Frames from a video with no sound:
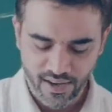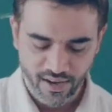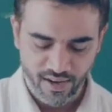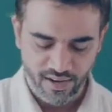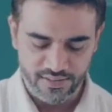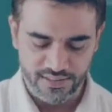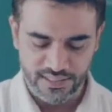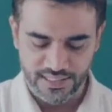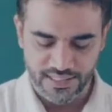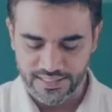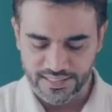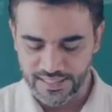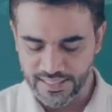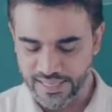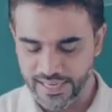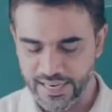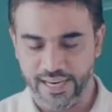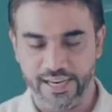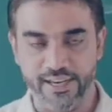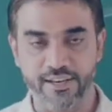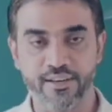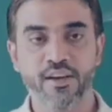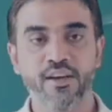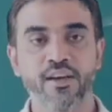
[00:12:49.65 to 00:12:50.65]
On the other
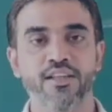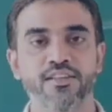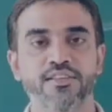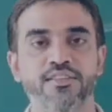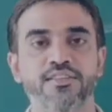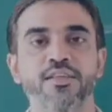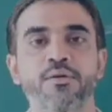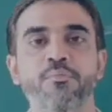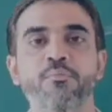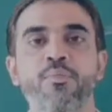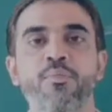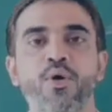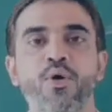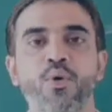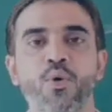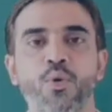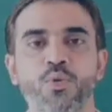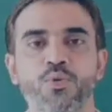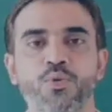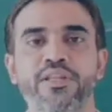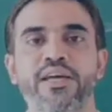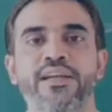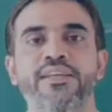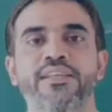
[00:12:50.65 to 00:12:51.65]
hand, the
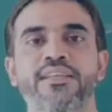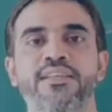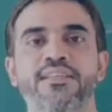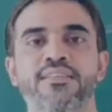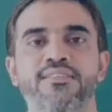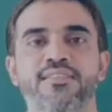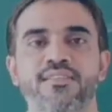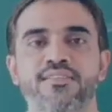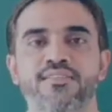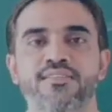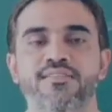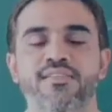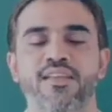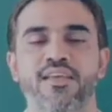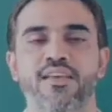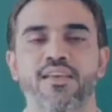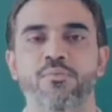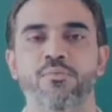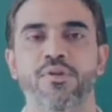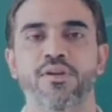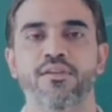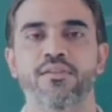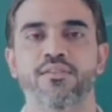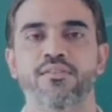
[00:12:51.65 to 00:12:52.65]
bow that is
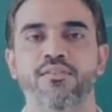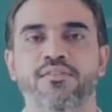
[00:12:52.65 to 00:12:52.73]
stable.